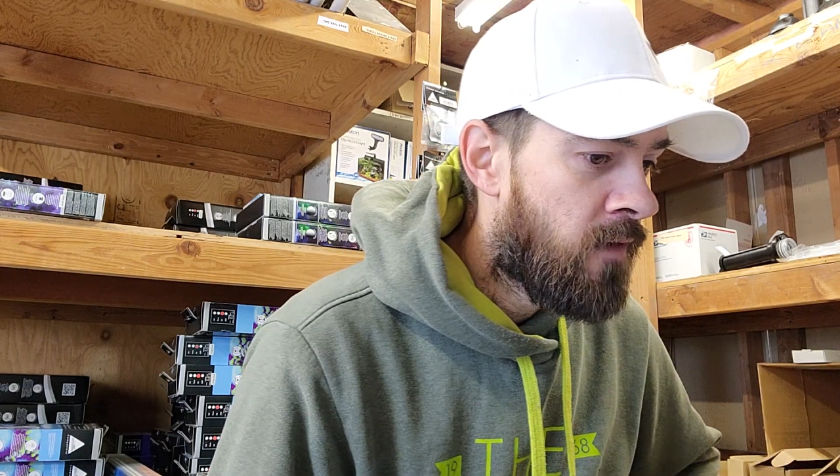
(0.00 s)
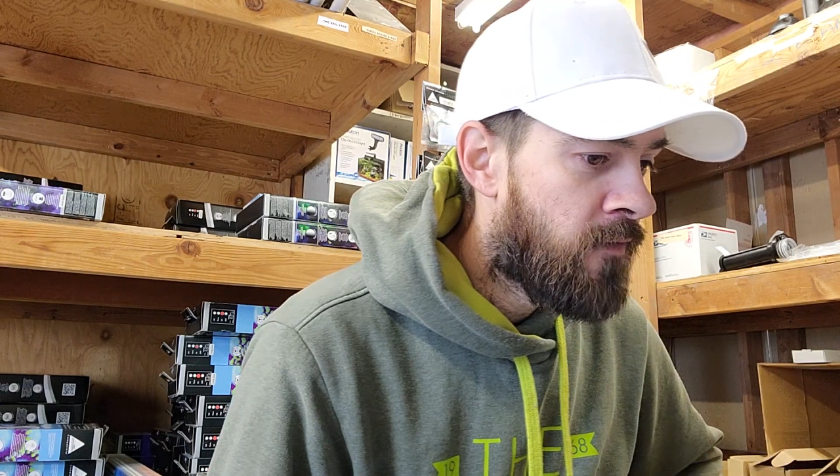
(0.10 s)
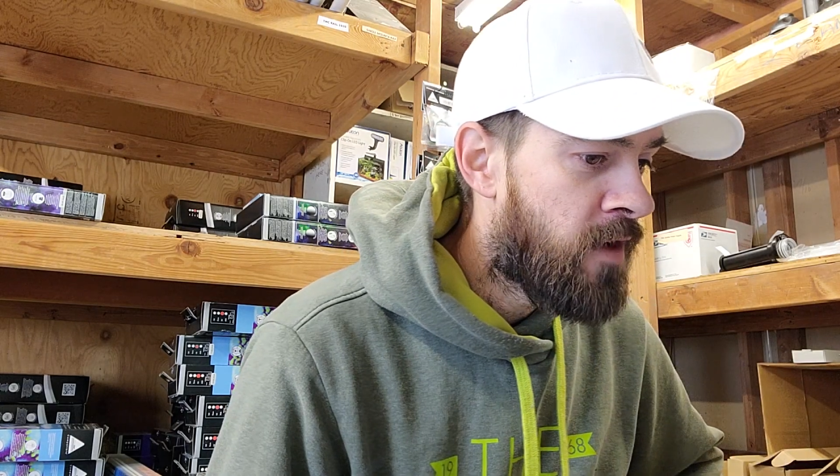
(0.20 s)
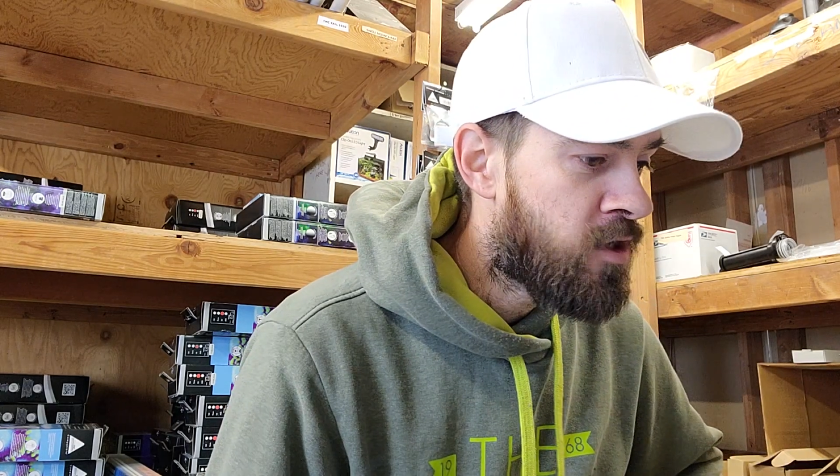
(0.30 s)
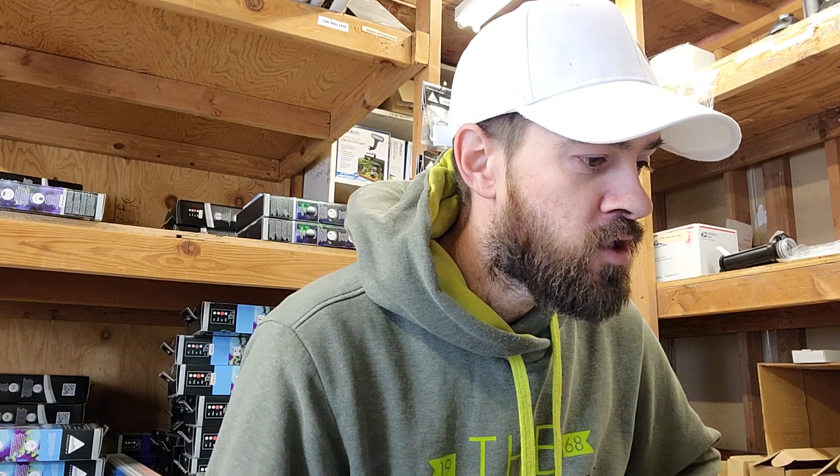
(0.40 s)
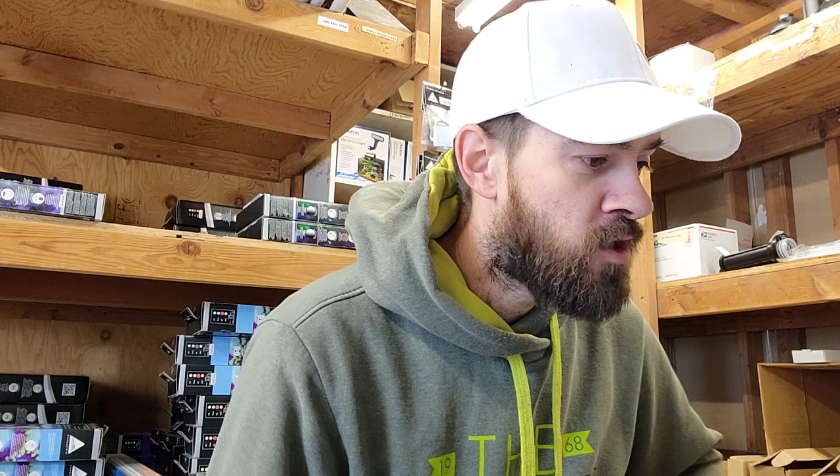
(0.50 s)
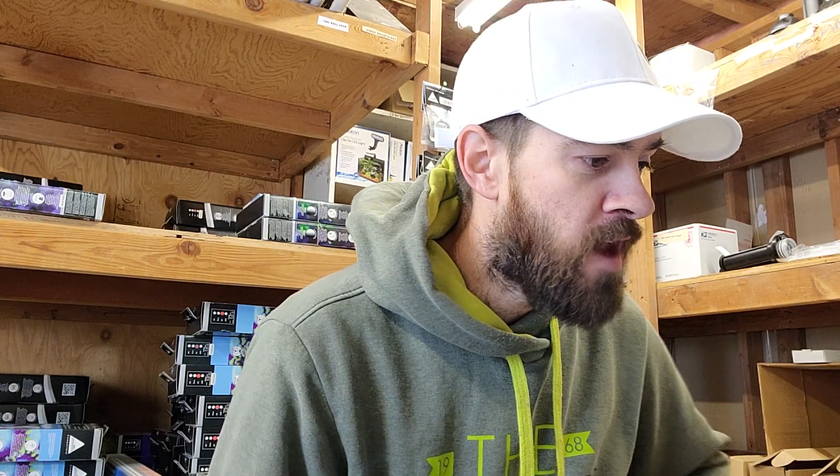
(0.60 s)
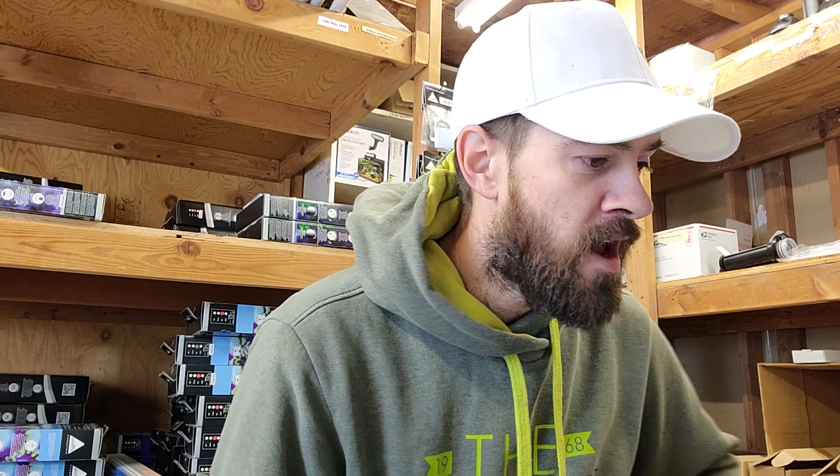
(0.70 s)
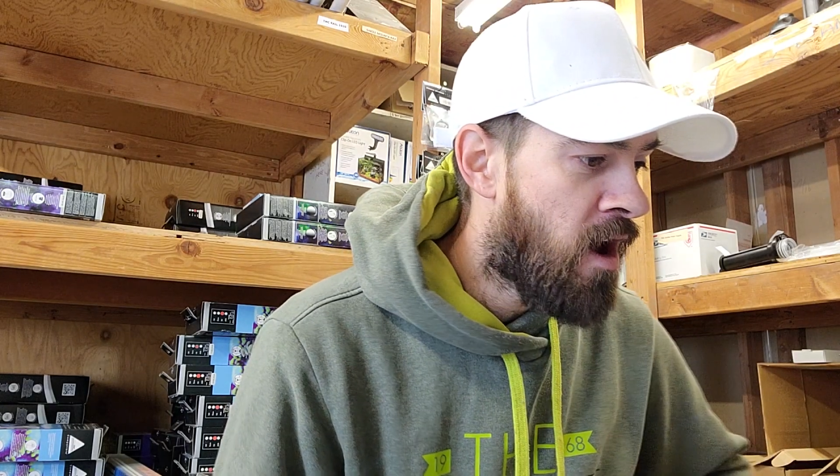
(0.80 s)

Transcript: Fish that